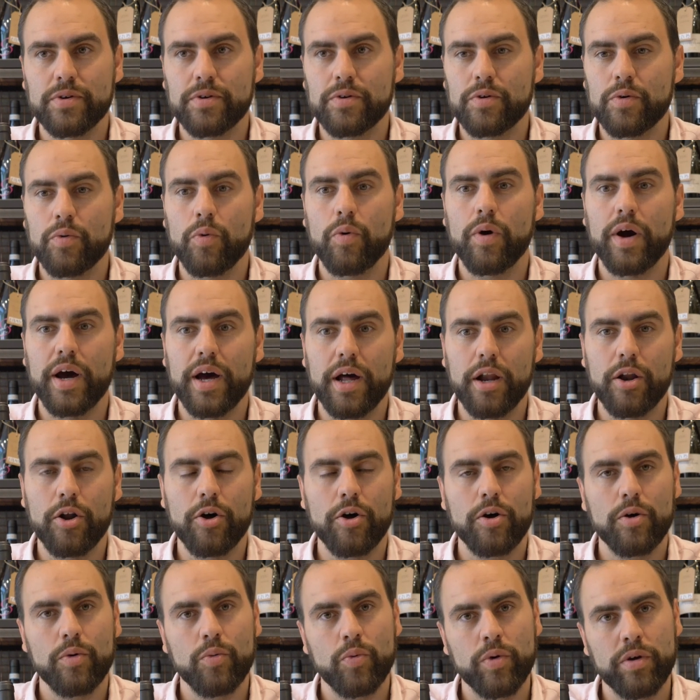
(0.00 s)
quite a
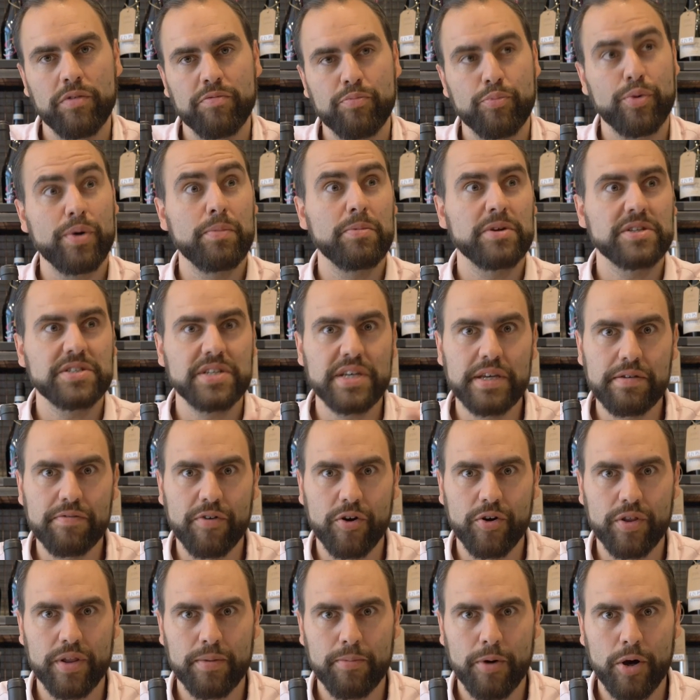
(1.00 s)
lot with
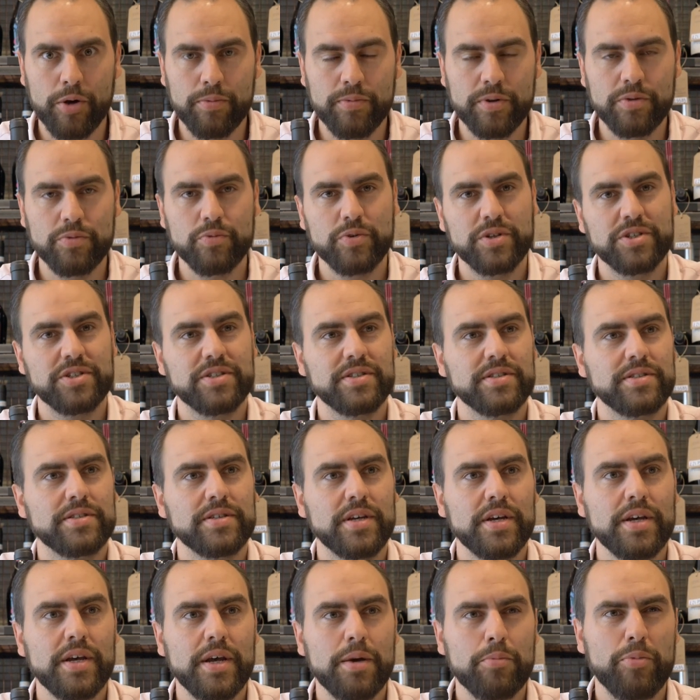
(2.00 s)
Primitivo at the moment, which is,
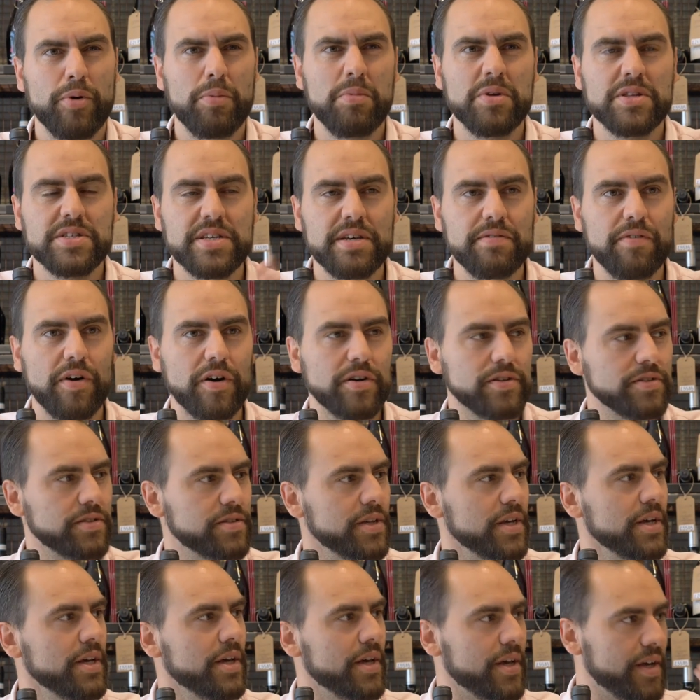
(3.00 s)
Primitivo
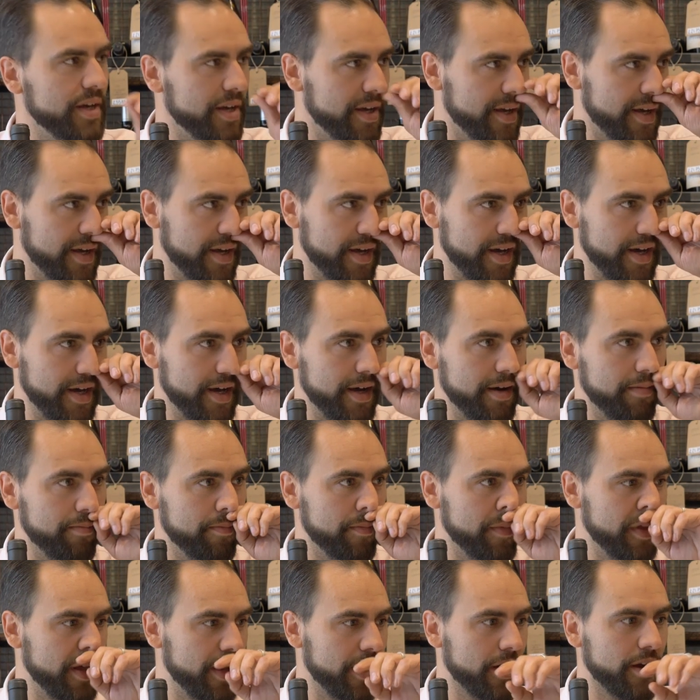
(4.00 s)
is
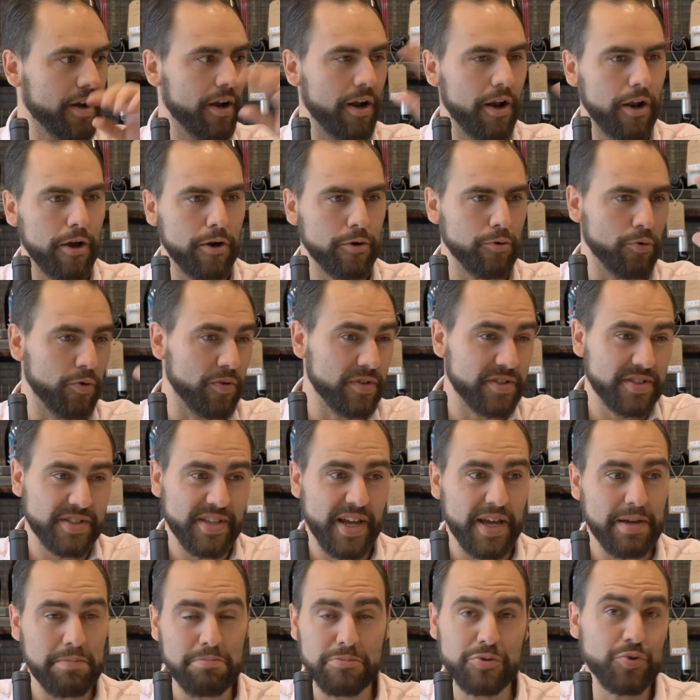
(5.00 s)
a clone or
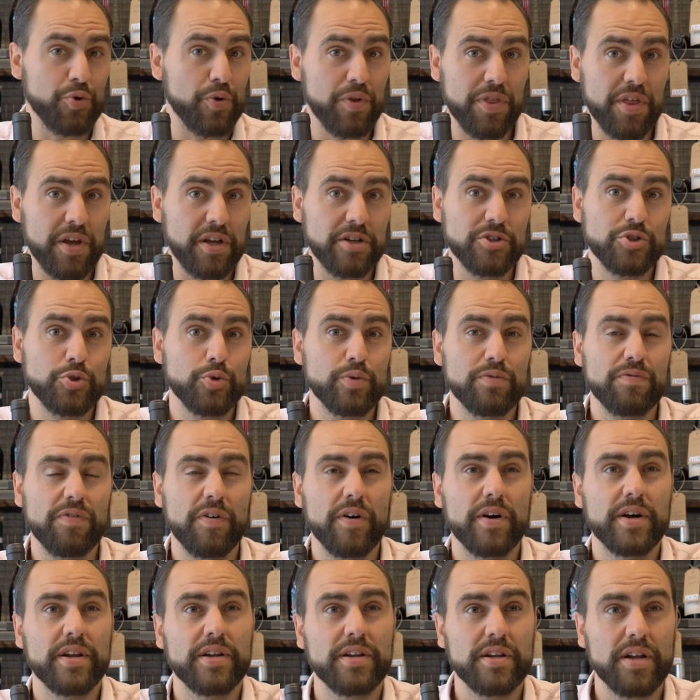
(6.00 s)
same sort of thing as you would
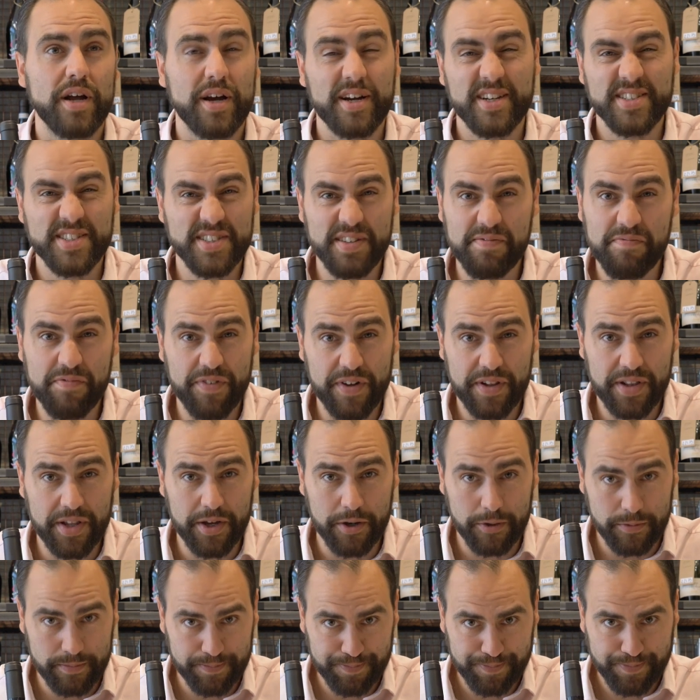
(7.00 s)
find like a
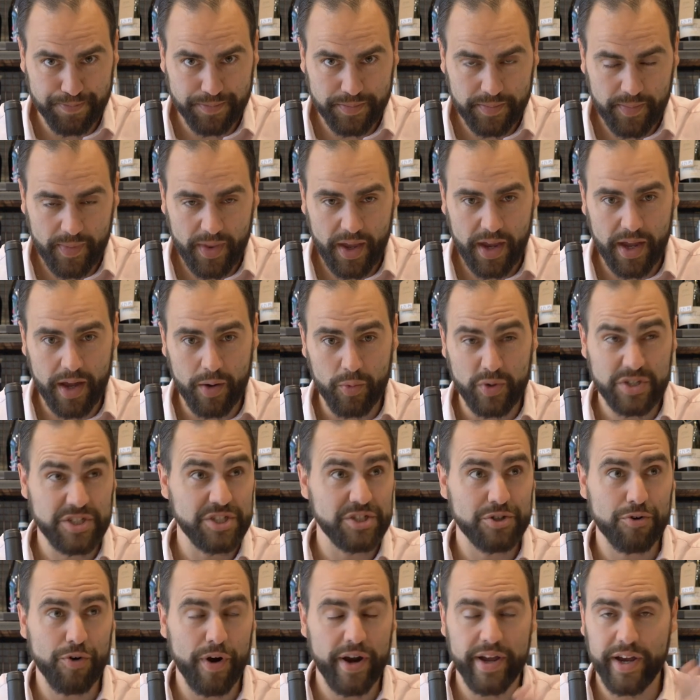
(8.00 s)
Zinfandel. Which
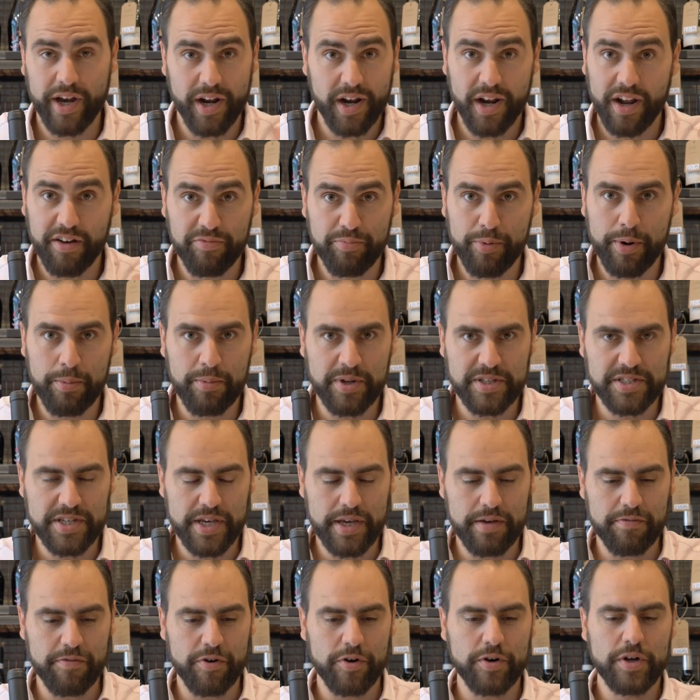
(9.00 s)
is great. I love
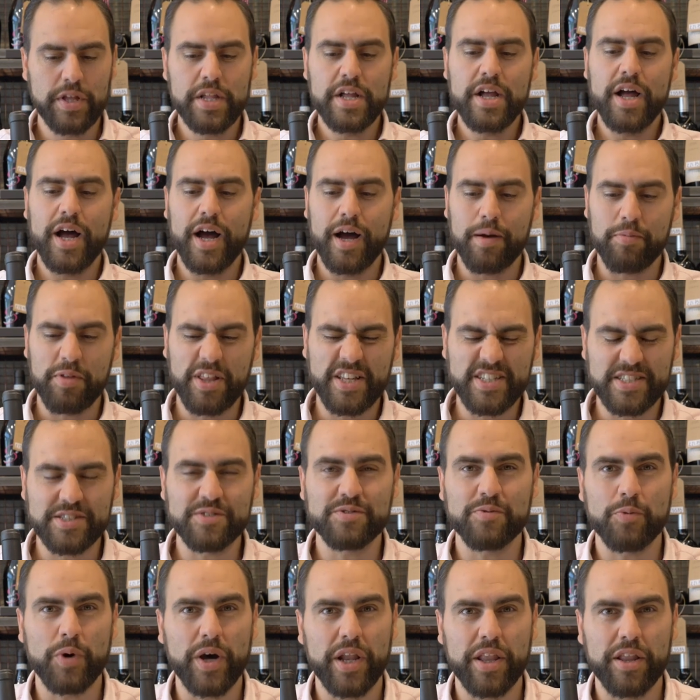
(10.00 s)
Primitivo, but this
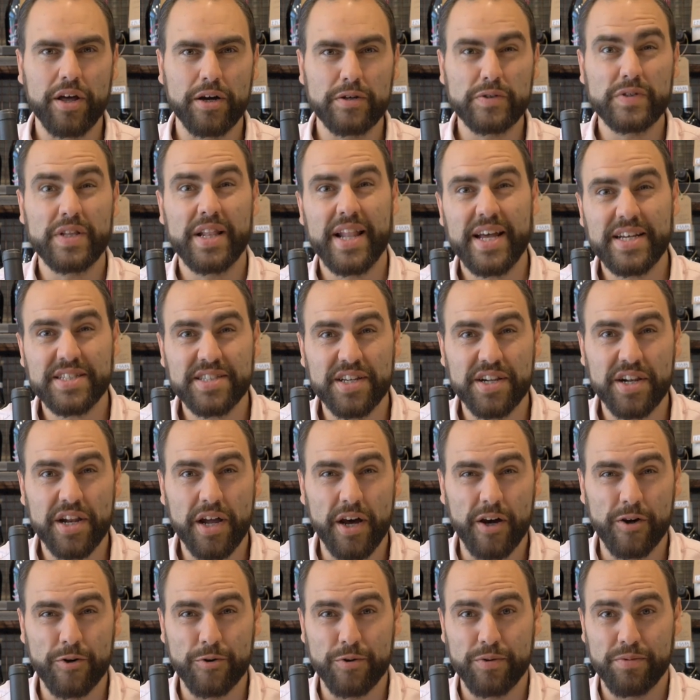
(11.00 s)
is one of those lesser
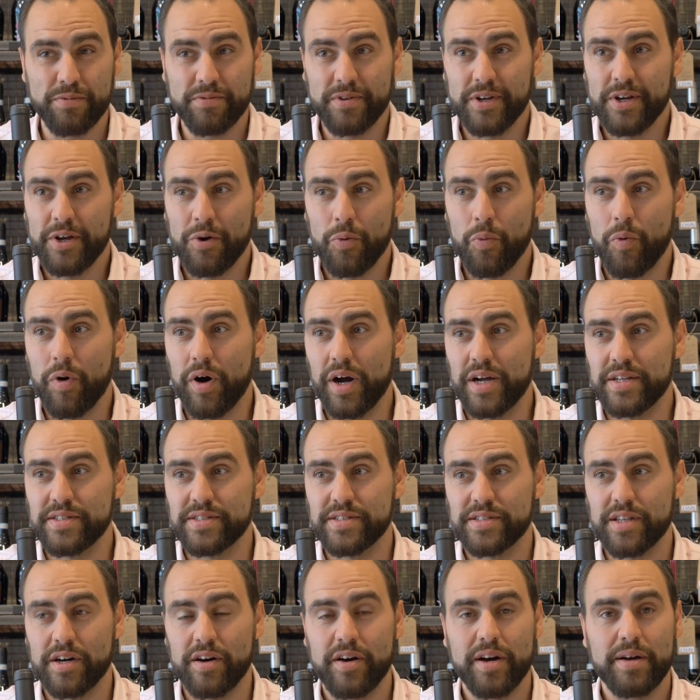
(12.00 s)
known
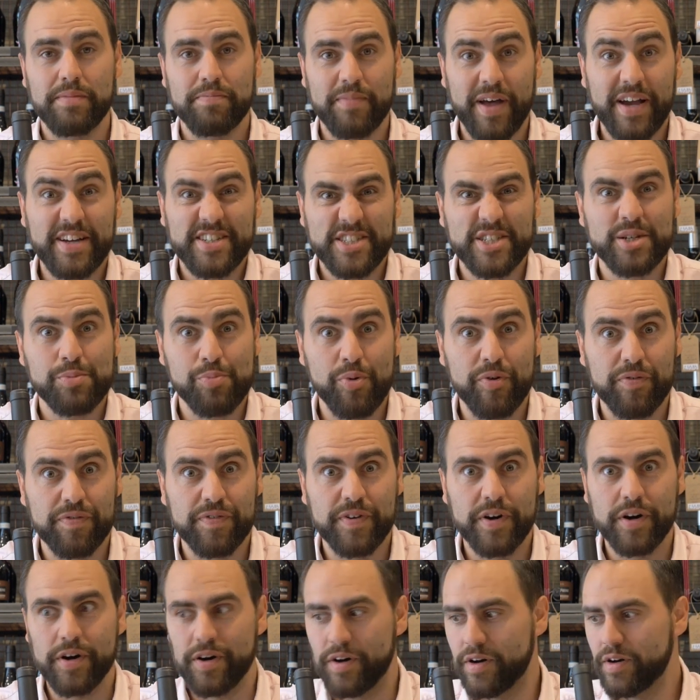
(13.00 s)
wines that I actually
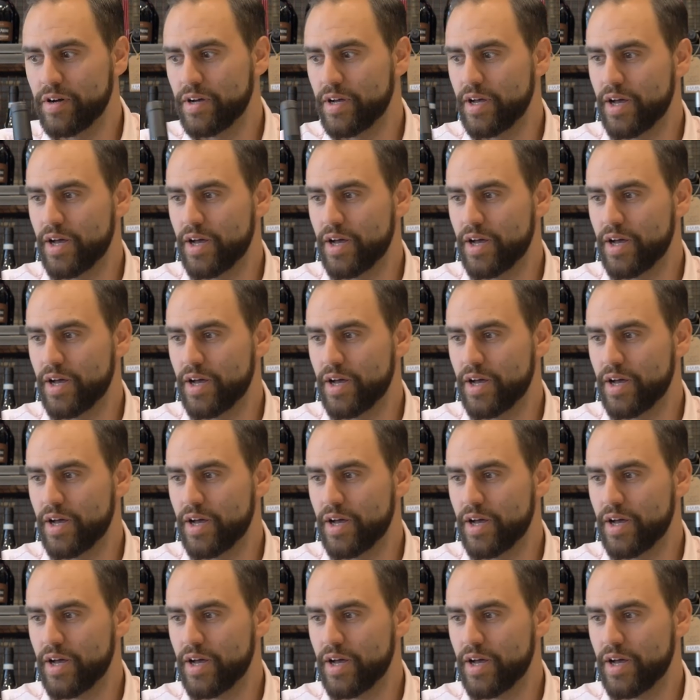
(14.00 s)
prefer,